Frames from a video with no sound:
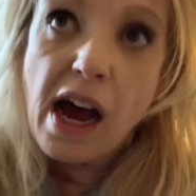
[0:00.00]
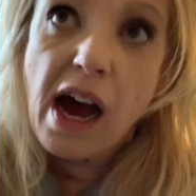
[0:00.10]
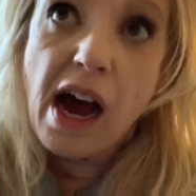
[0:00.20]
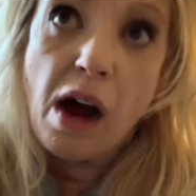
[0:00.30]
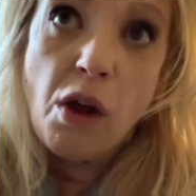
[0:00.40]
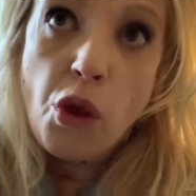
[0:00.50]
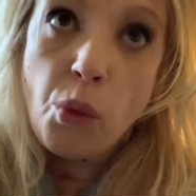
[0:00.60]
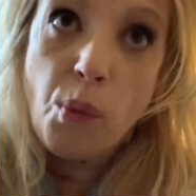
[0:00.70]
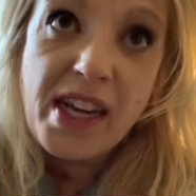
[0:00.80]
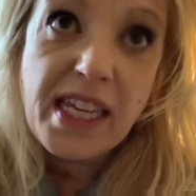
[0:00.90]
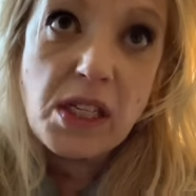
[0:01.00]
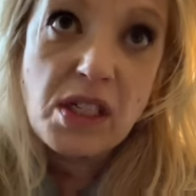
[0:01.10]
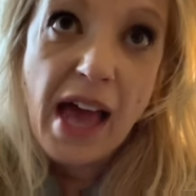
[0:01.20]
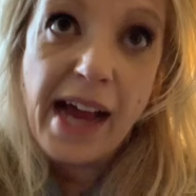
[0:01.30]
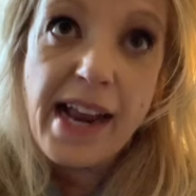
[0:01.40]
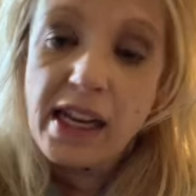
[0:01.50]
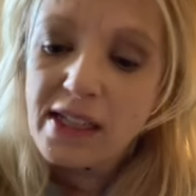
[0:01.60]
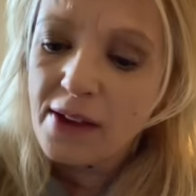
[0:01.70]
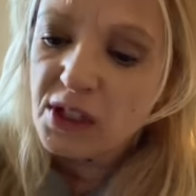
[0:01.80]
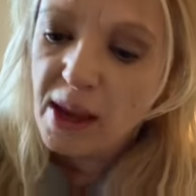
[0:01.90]
Uh, what he said, as
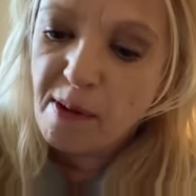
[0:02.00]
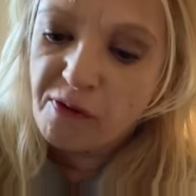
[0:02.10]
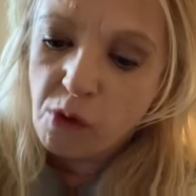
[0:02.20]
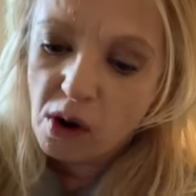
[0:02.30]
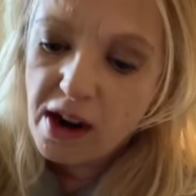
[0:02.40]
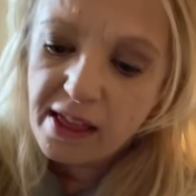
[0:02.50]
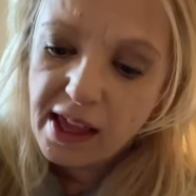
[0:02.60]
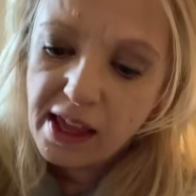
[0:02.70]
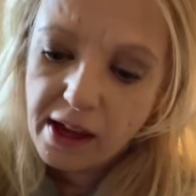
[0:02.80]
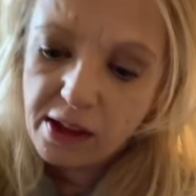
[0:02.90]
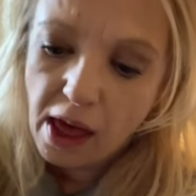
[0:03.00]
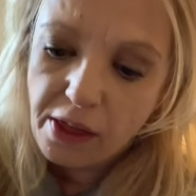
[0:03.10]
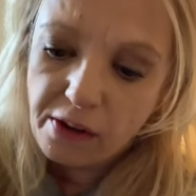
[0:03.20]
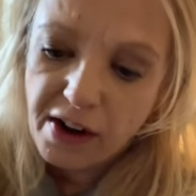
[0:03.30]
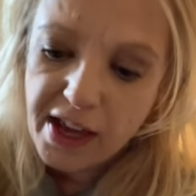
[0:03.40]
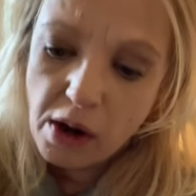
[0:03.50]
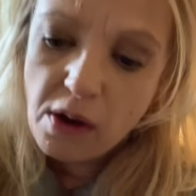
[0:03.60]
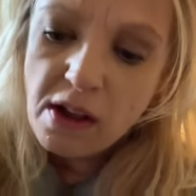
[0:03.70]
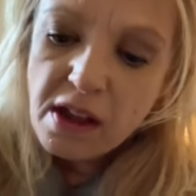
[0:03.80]
I've said before in the other video,